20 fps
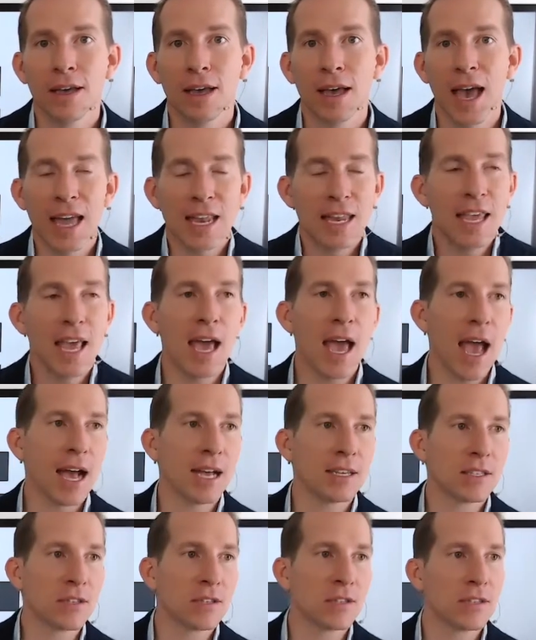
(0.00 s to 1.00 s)
And yet,
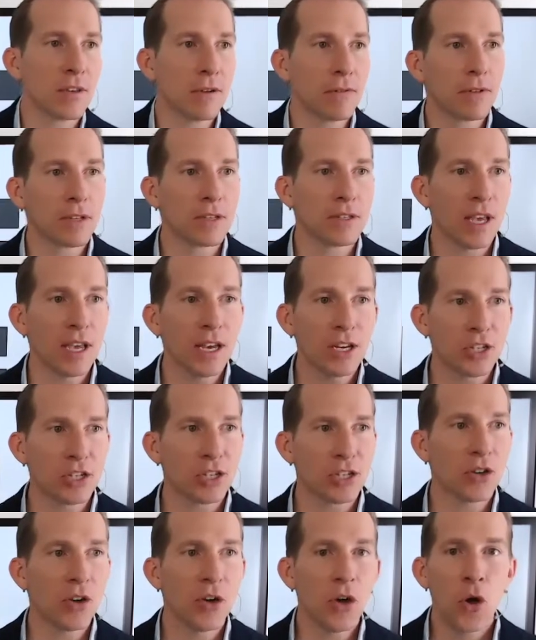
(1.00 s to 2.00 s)
as a
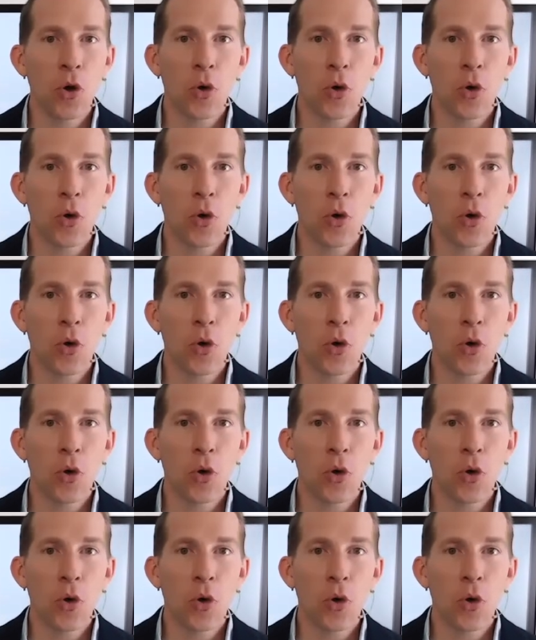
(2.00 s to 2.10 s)
civilization,